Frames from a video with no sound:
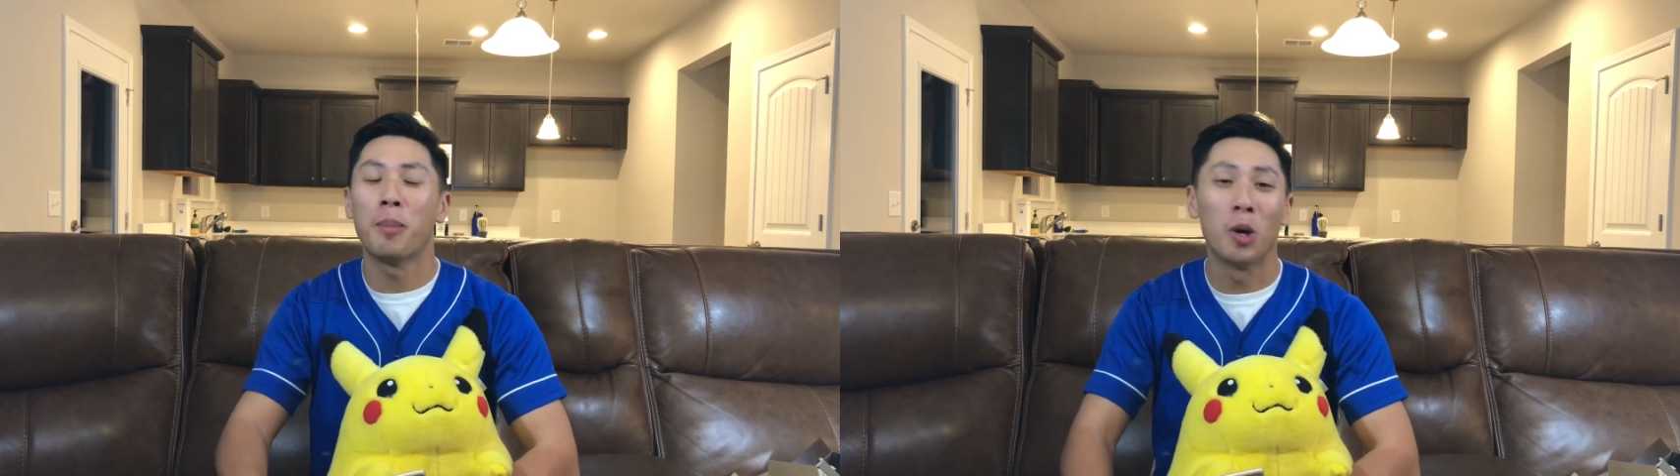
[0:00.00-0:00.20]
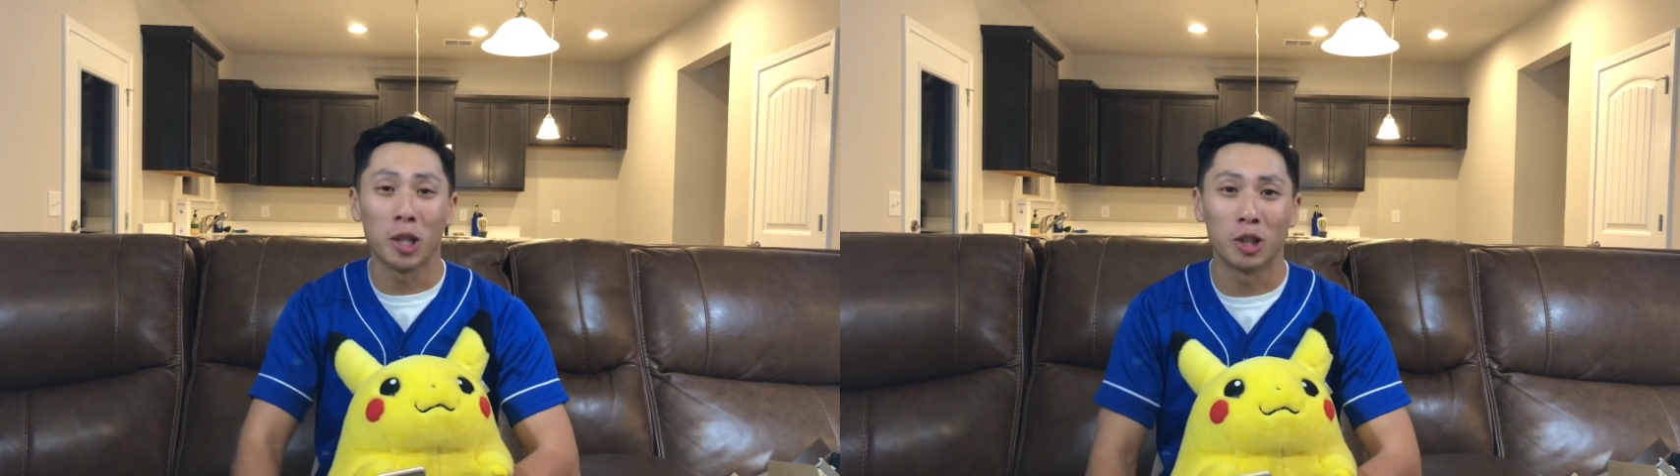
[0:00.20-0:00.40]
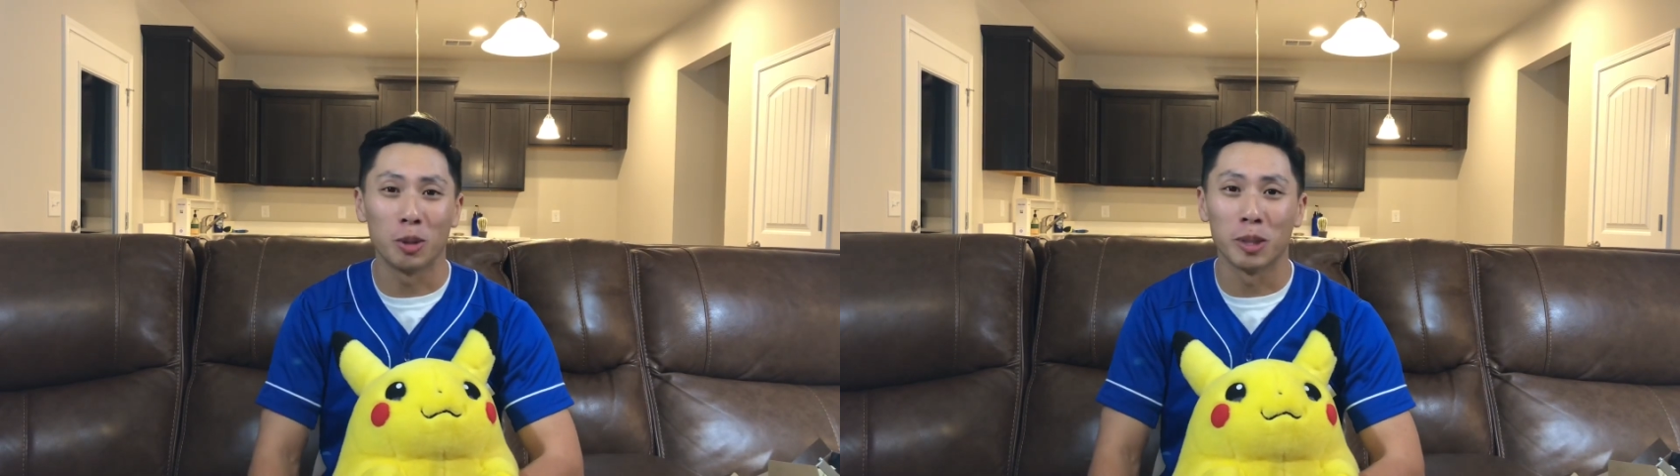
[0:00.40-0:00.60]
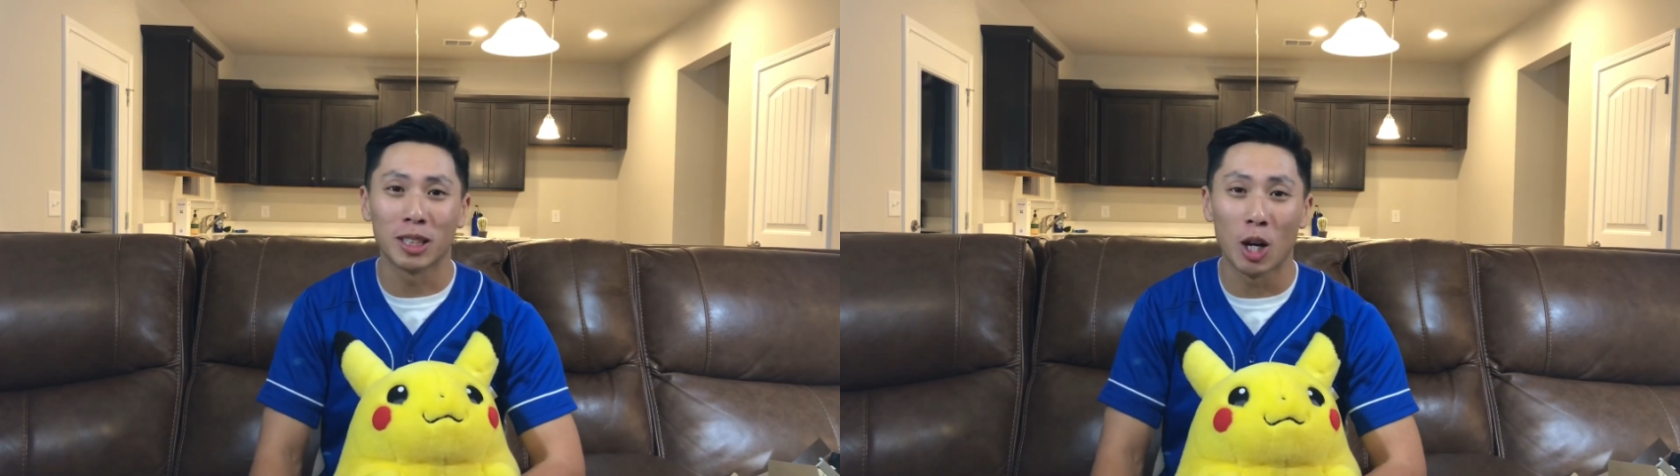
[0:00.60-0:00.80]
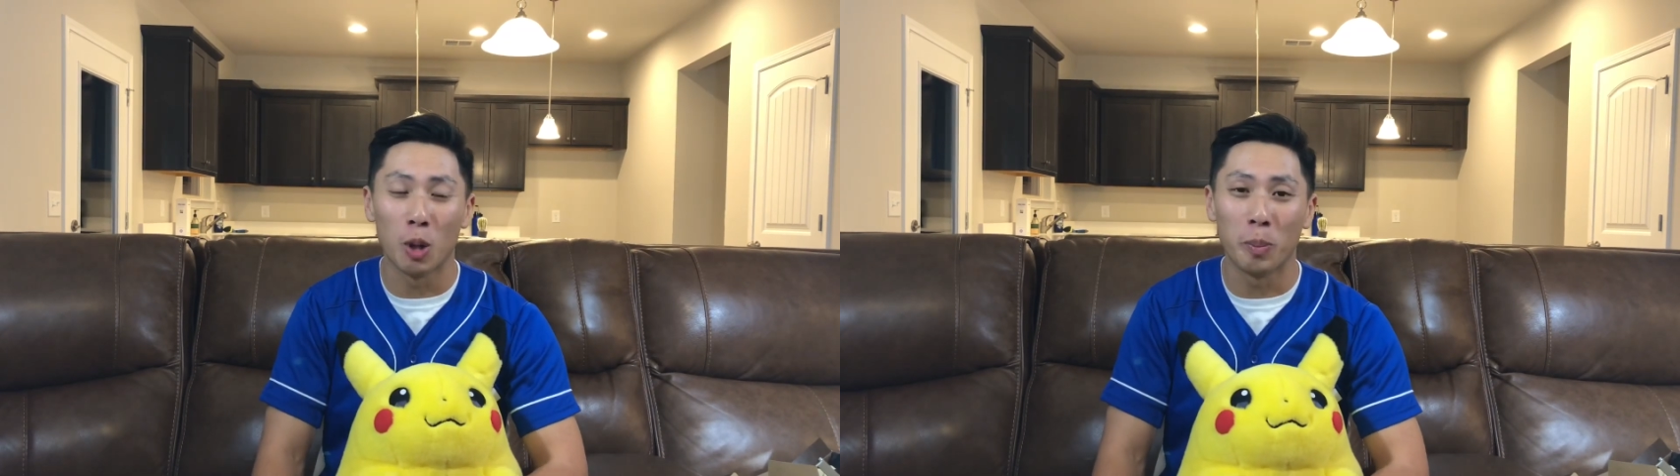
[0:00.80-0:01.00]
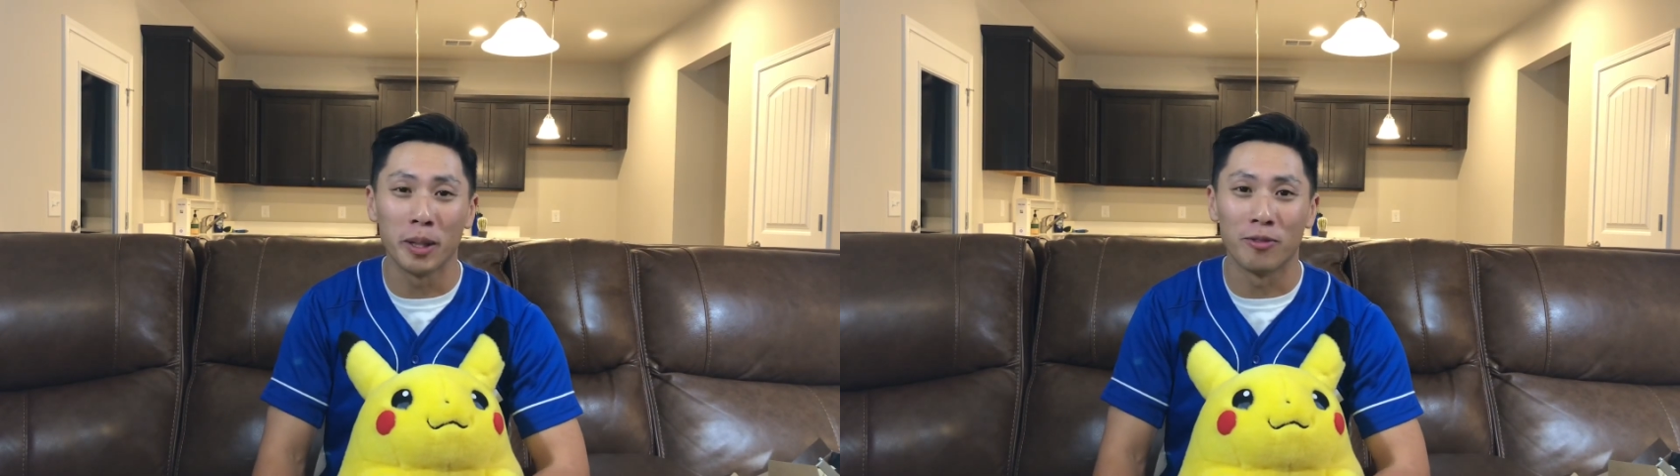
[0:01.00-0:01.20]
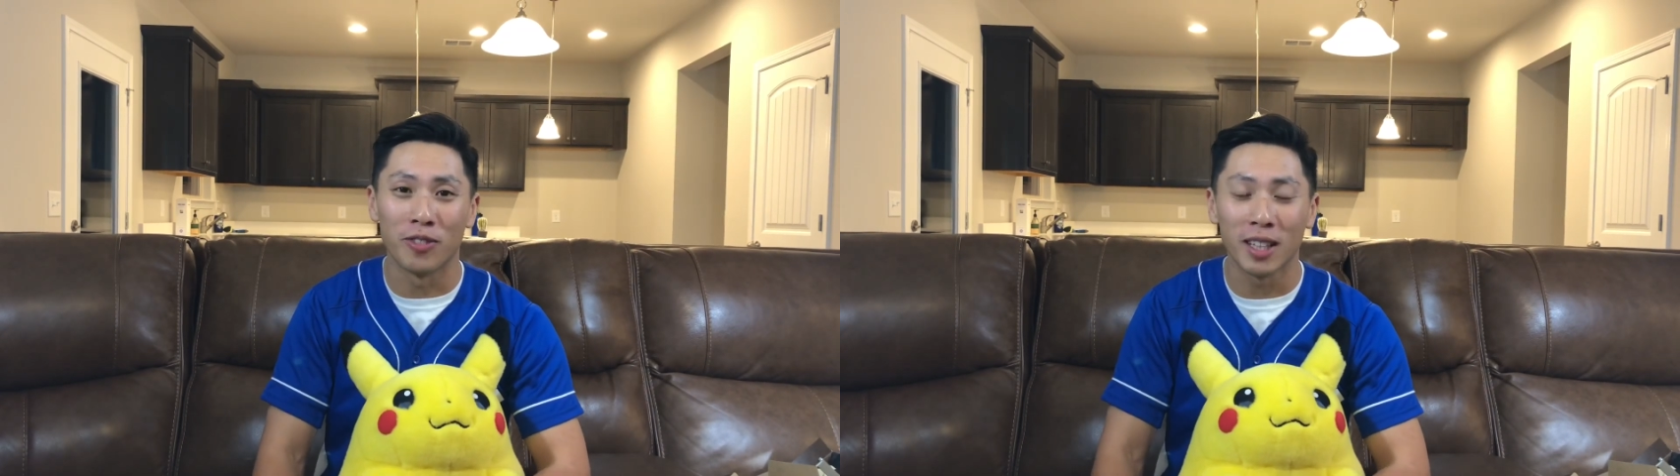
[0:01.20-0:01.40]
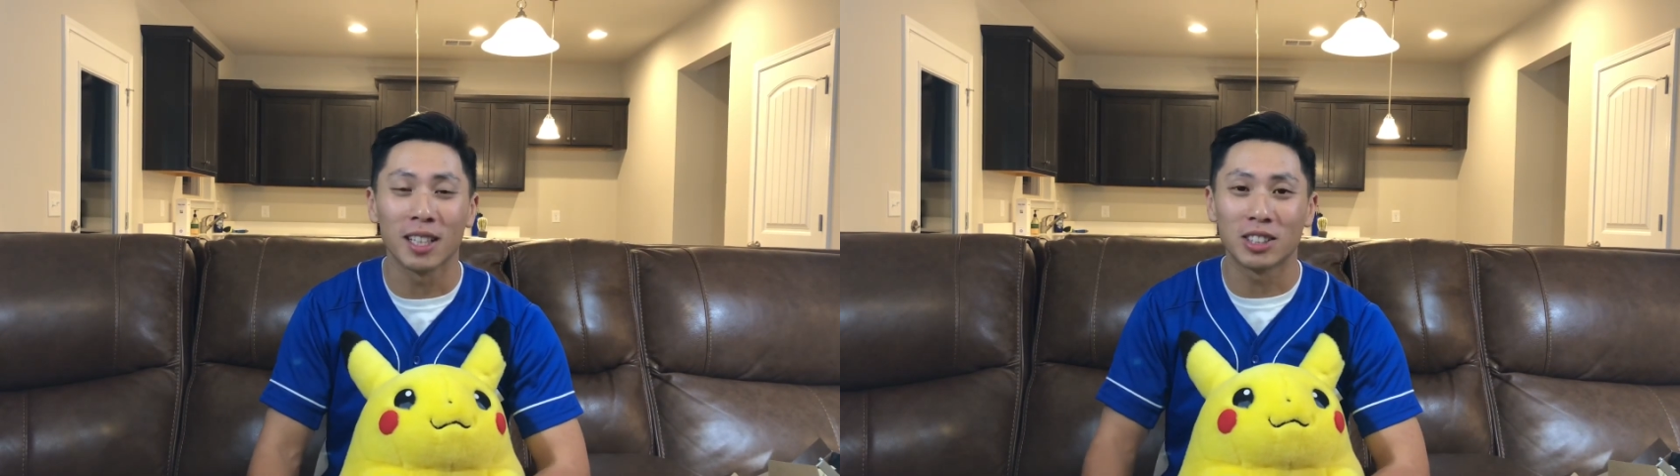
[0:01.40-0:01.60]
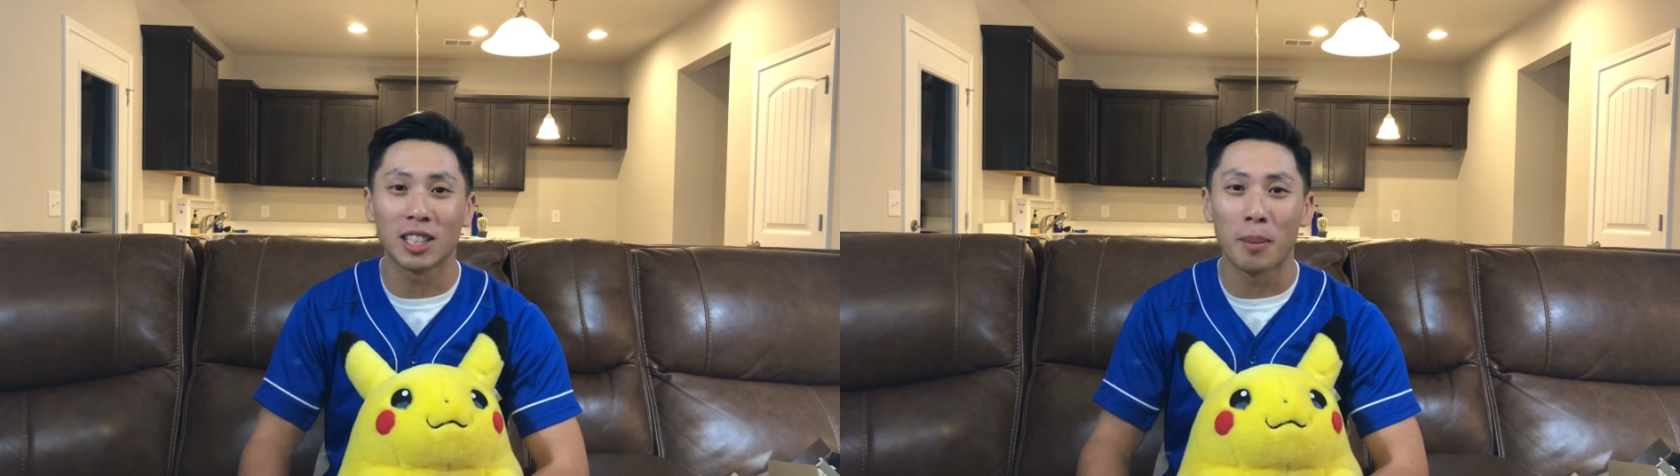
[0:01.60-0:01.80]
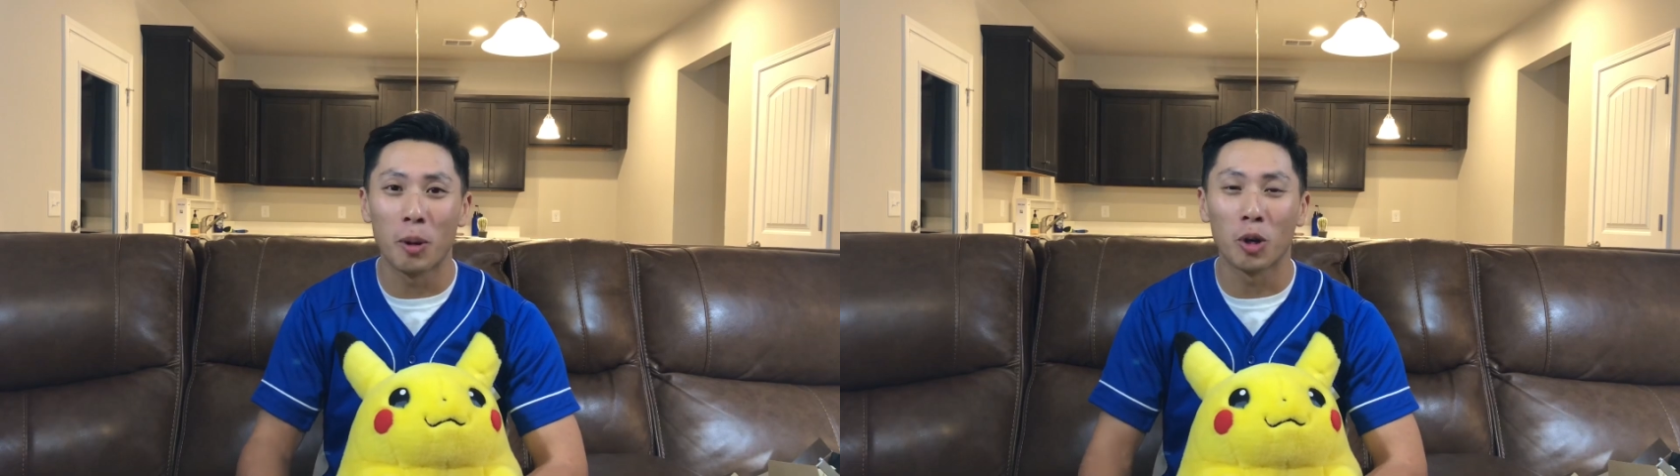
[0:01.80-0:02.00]
Poketubers that opened vintage
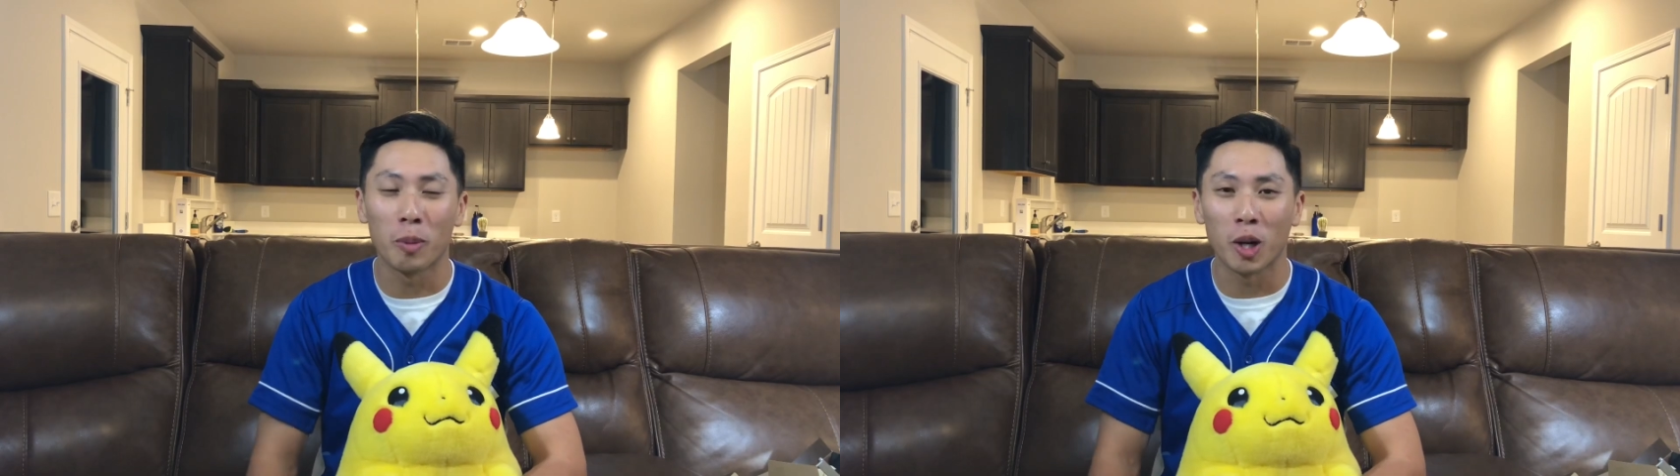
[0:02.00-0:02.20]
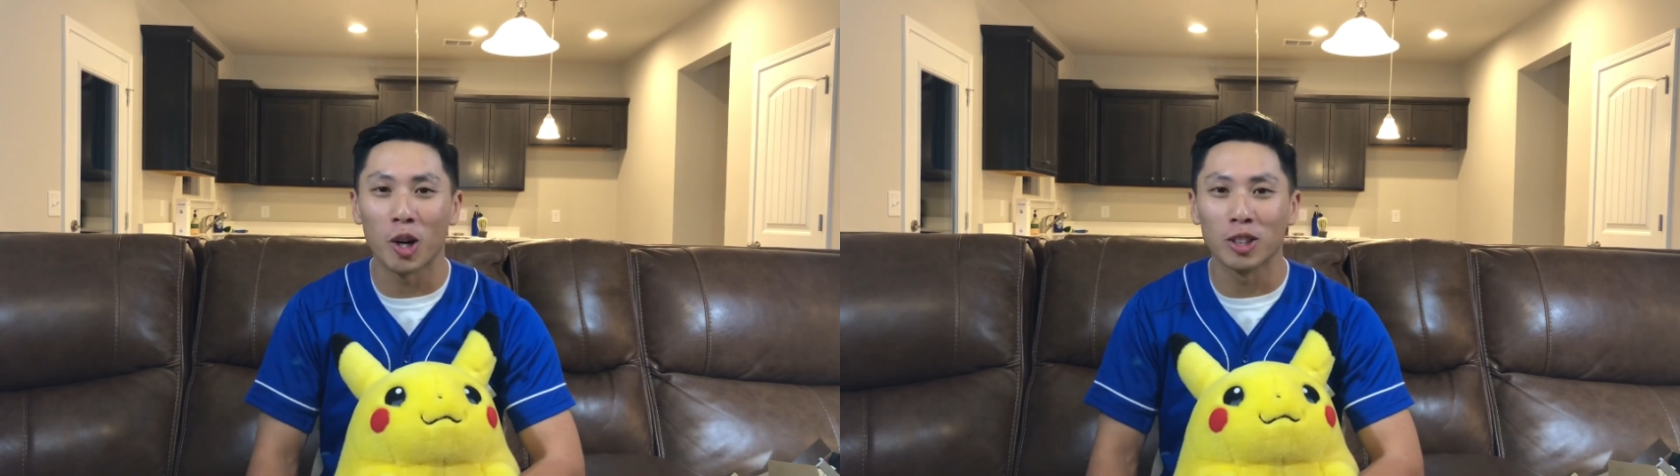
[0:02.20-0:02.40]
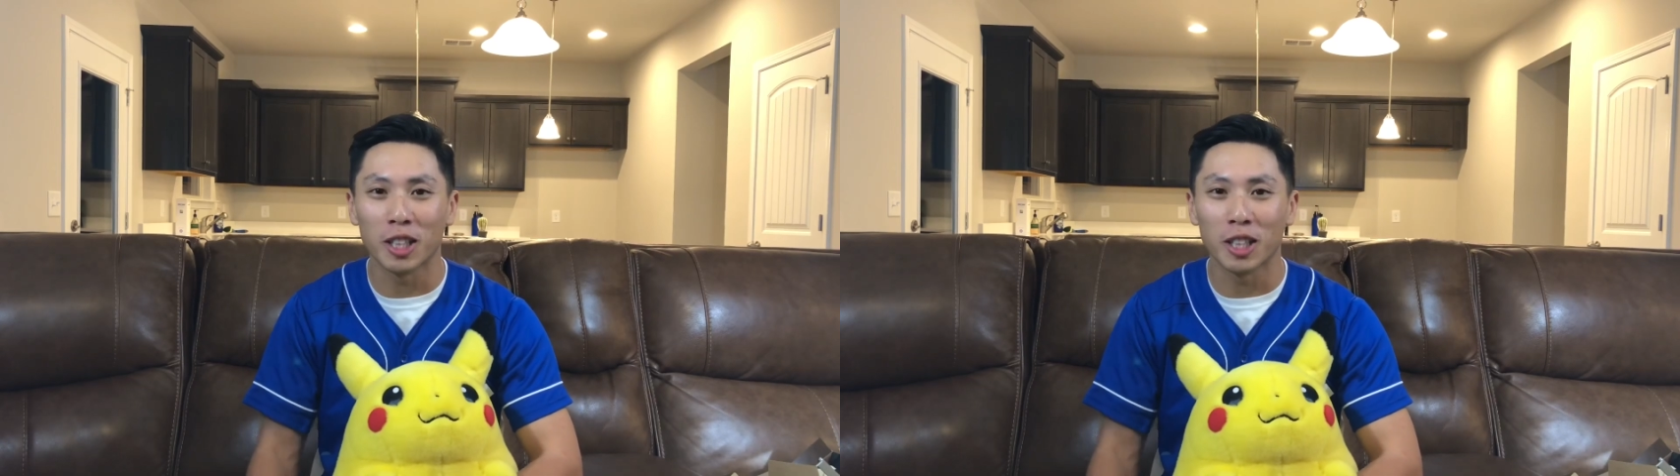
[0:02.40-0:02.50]
set Pokemon cards,